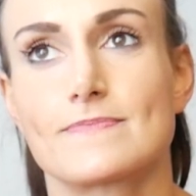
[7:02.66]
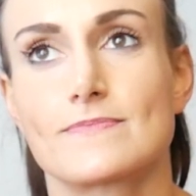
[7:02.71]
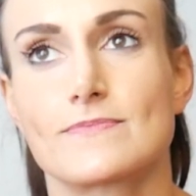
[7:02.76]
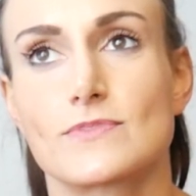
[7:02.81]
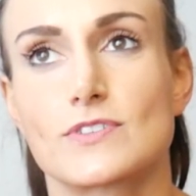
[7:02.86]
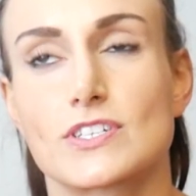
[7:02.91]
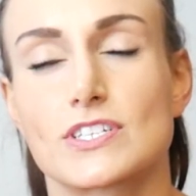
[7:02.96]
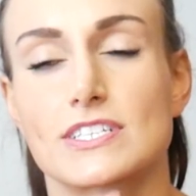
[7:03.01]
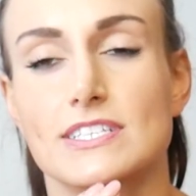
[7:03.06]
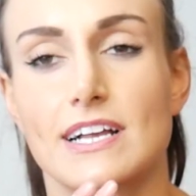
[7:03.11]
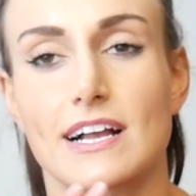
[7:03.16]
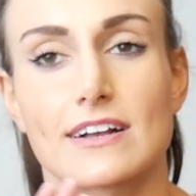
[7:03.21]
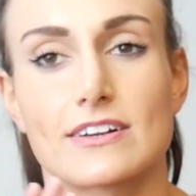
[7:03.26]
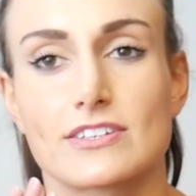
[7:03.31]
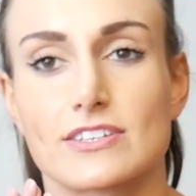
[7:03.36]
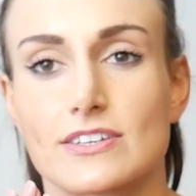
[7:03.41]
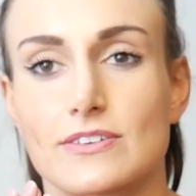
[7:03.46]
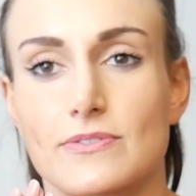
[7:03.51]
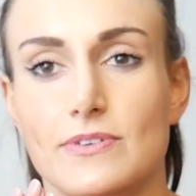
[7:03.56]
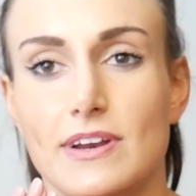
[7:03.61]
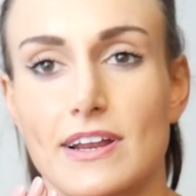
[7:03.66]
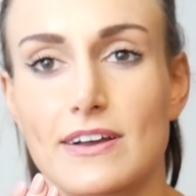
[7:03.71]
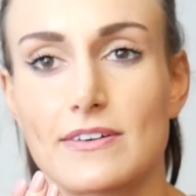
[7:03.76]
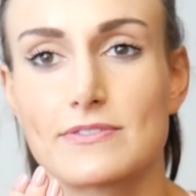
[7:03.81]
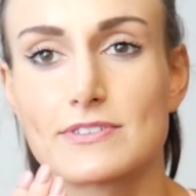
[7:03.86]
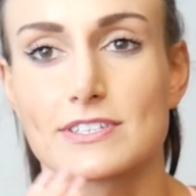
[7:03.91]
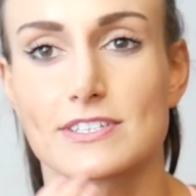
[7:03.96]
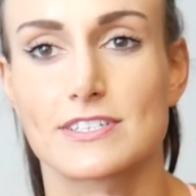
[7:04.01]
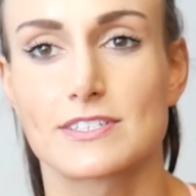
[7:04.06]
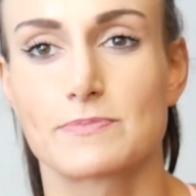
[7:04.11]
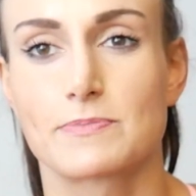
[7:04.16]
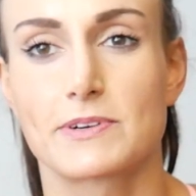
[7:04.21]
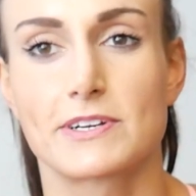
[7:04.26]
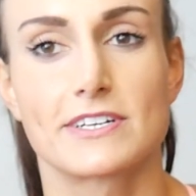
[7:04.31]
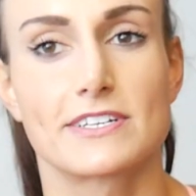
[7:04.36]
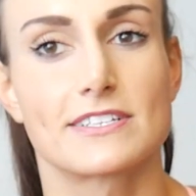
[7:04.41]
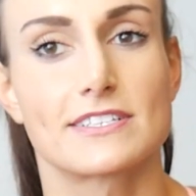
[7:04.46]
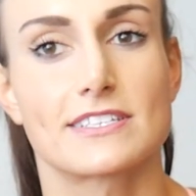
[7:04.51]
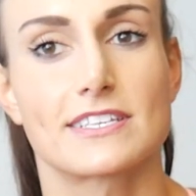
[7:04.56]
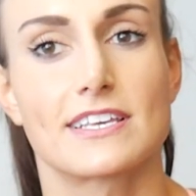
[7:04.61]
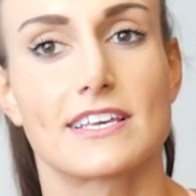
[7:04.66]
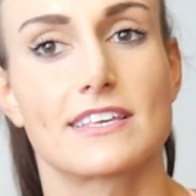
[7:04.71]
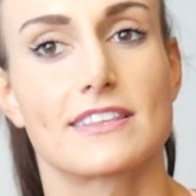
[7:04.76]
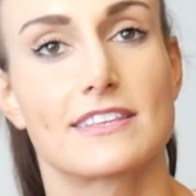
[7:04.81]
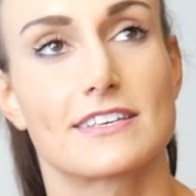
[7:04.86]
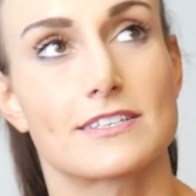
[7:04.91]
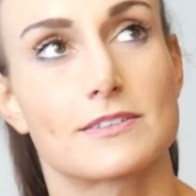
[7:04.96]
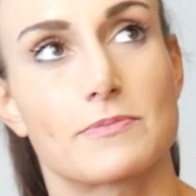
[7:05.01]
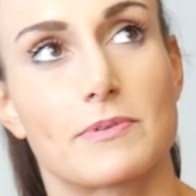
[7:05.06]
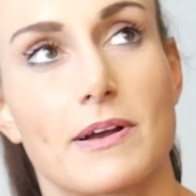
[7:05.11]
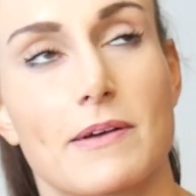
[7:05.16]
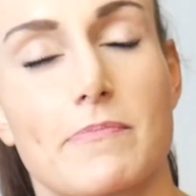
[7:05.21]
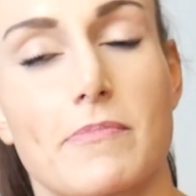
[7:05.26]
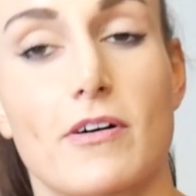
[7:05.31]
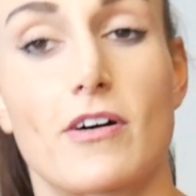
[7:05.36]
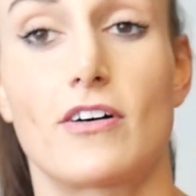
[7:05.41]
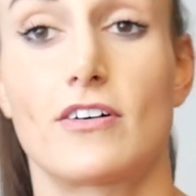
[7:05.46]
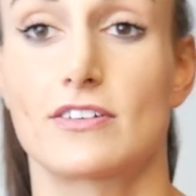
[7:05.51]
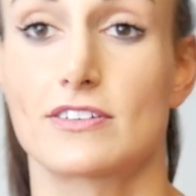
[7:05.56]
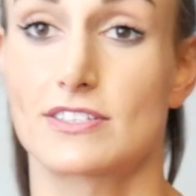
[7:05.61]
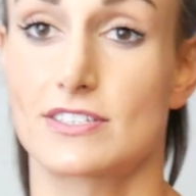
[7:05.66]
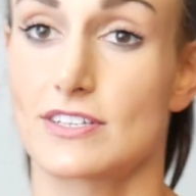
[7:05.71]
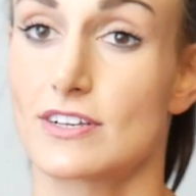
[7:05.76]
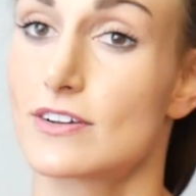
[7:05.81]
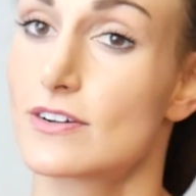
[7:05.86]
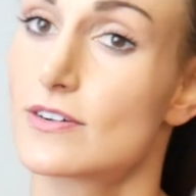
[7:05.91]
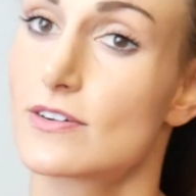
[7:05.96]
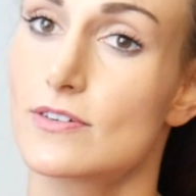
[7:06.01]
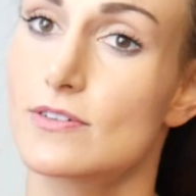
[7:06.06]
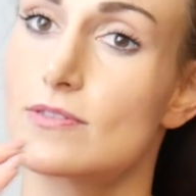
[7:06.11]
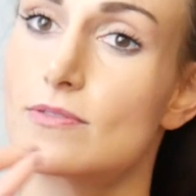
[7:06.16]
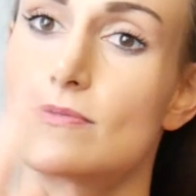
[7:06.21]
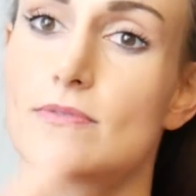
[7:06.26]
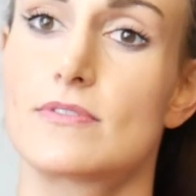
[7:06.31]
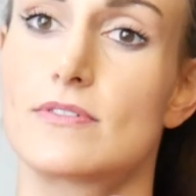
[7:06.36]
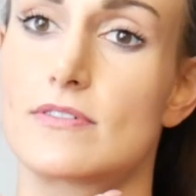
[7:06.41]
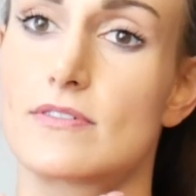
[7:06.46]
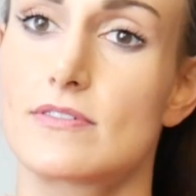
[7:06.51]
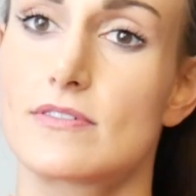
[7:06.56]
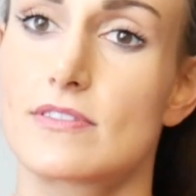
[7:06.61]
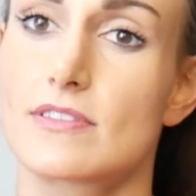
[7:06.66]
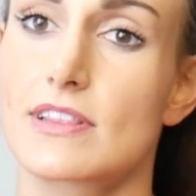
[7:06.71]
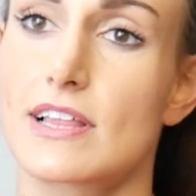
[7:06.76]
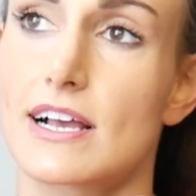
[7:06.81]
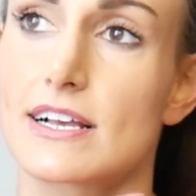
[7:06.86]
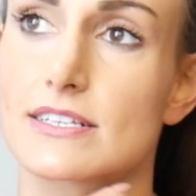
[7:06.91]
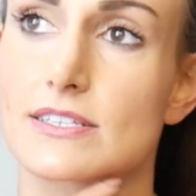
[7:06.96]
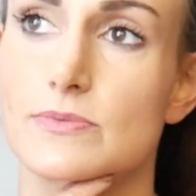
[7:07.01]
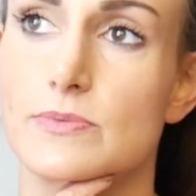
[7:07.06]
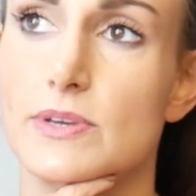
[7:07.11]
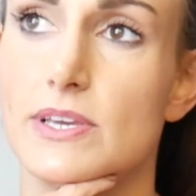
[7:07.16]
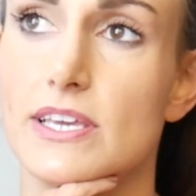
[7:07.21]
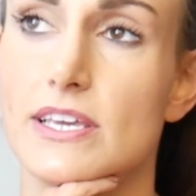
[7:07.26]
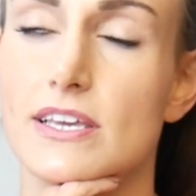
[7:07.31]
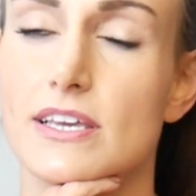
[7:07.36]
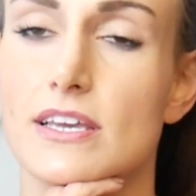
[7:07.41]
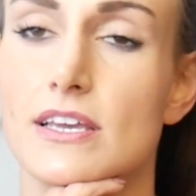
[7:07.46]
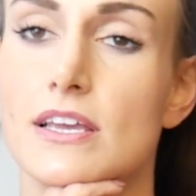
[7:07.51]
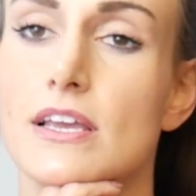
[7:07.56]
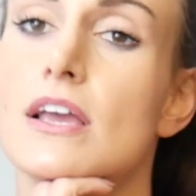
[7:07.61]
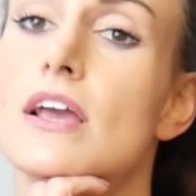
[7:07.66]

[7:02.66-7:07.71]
Which is actually what I was experiencing this prep also last week.